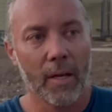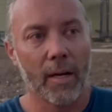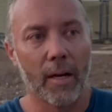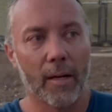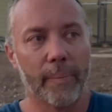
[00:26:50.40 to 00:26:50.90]

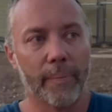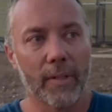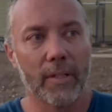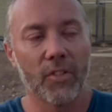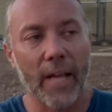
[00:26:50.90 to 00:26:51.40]
Um,
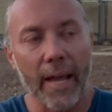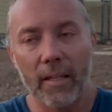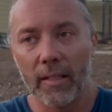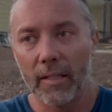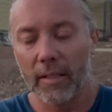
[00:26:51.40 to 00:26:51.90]

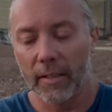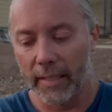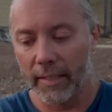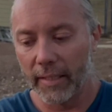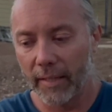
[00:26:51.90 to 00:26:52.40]
sadly, they
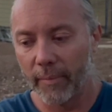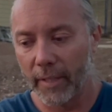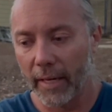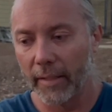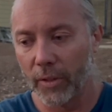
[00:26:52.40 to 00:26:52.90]
did give him a
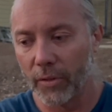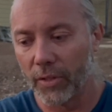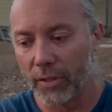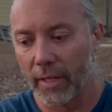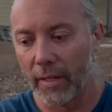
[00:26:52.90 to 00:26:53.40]

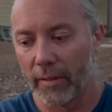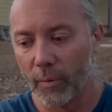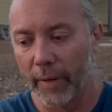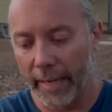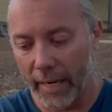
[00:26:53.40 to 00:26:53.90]
diagnosis that
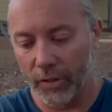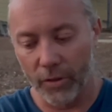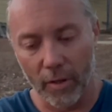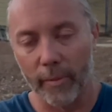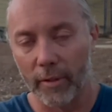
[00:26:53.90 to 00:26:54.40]
what he has is
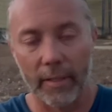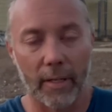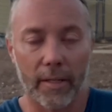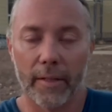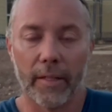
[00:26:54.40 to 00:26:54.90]
terminal and
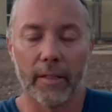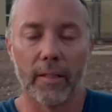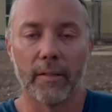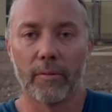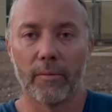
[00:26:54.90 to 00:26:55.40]
that nothing
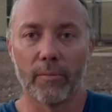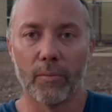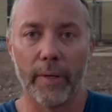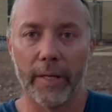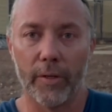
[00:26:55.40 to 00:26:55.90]
that
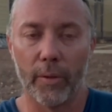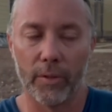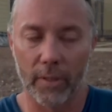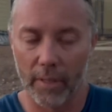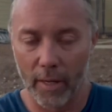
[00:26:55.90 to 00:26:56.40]
we can do
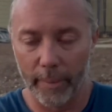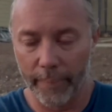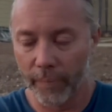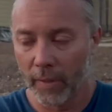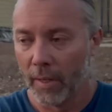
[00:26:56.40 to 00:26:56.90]
is going to help
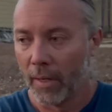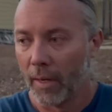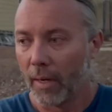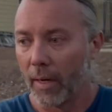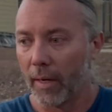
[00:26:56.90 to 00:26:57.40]
him.
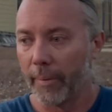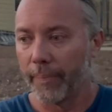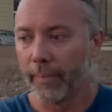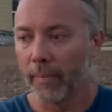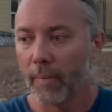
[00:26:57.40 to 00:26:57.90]

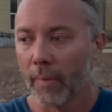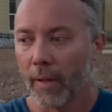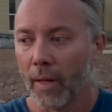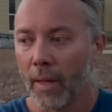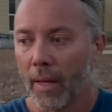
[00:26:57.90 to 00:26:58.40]
Um,
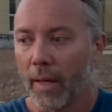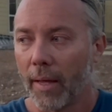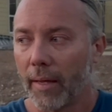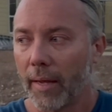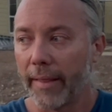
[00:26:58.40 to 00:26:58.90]

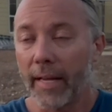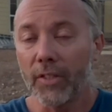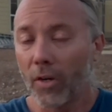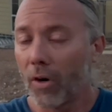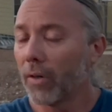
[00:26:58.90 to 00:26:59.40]
and that's
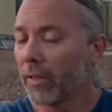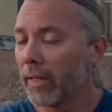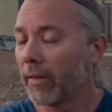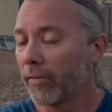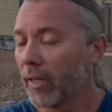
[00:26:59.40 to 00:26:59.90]
a hard
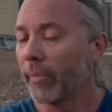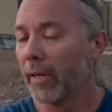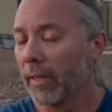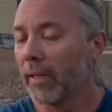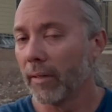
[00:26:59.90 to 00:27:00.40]
thing for anybody
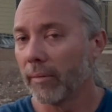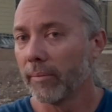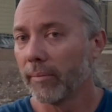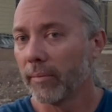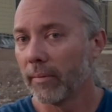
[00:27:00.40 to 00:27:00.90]
to hear.
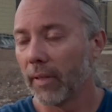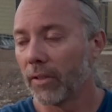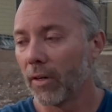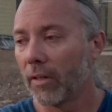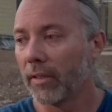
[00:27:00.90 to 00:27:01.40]
That's
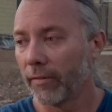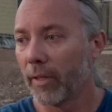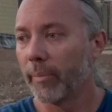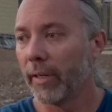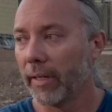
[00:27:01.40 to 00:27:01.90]
a hard thing for
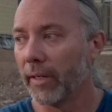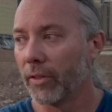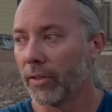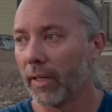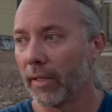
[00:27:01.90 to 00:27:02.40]
anybody to hear
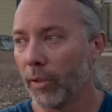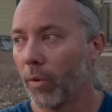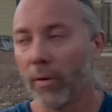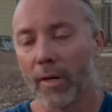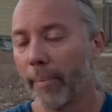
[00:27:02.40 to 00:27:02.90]
is like, you
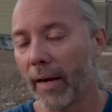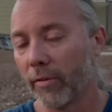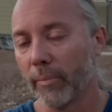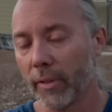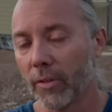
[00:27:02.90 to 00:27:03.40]
won't come
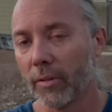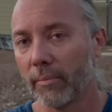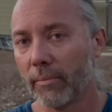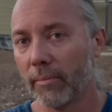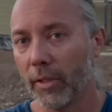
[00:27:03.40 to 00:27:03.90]
from this.
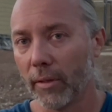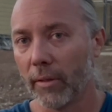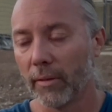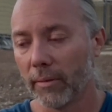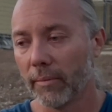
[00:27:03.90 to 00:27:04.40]
You're
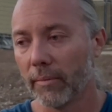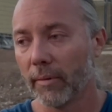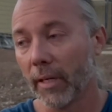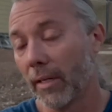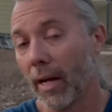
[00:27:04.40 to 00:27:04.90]

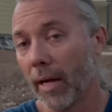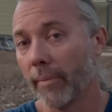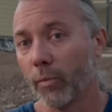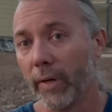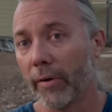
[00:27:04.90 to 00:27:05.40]
going to die.
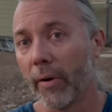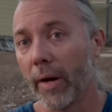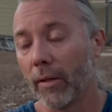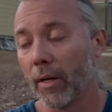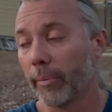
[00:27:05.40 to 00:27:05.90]
We don't know how
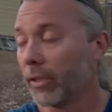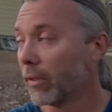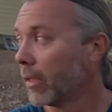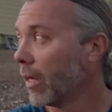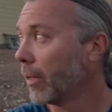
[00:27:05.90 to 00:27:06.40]
long, but you're
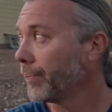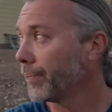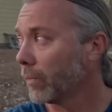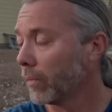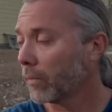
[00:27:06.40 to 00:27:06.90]
going to
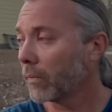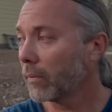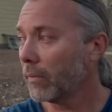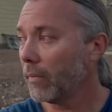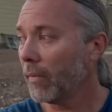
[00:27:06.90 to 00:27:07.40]

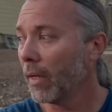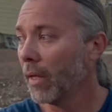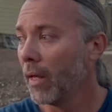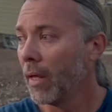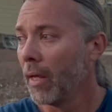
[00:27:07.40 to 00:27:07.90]
die.
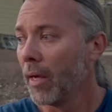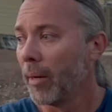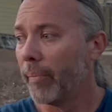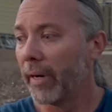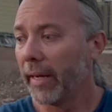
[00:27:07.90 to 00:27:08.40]

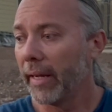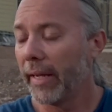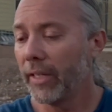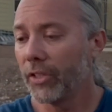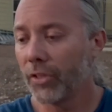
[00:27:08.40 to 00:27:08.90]
But
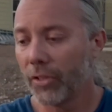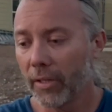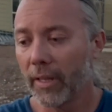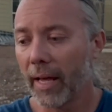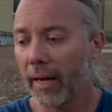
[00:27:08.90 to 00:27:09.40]
he just
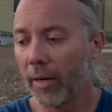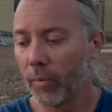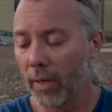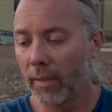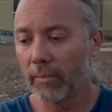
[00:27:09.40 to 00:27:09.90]
took that and
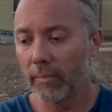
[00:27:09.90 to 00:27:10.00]
went,